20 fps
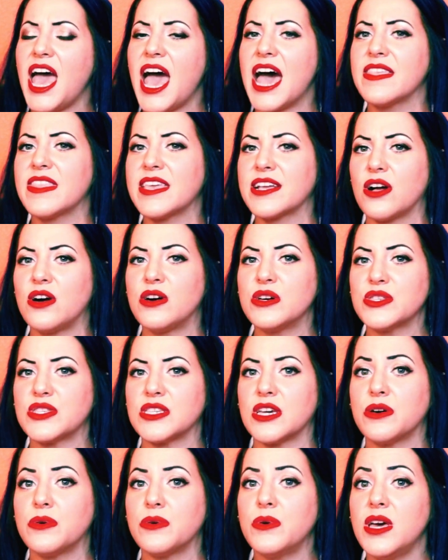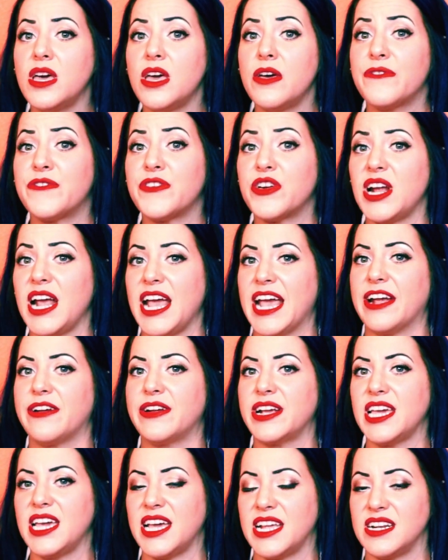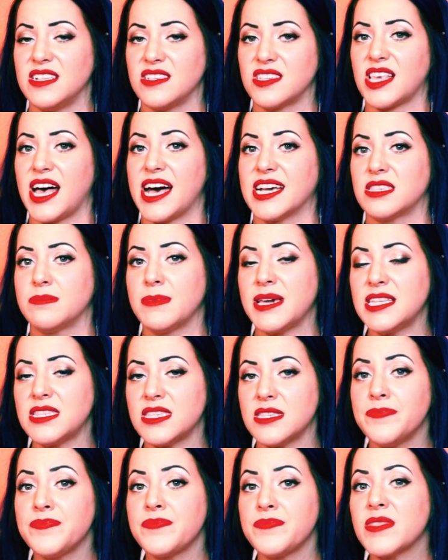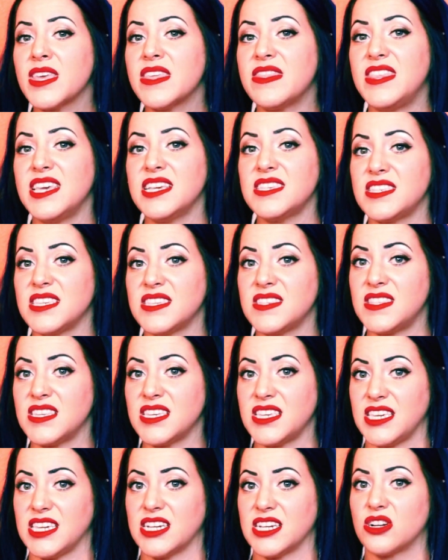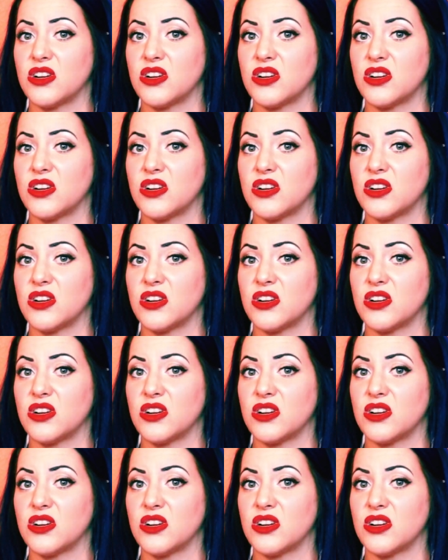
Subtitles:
And like also for Harry and his classmates, this is the year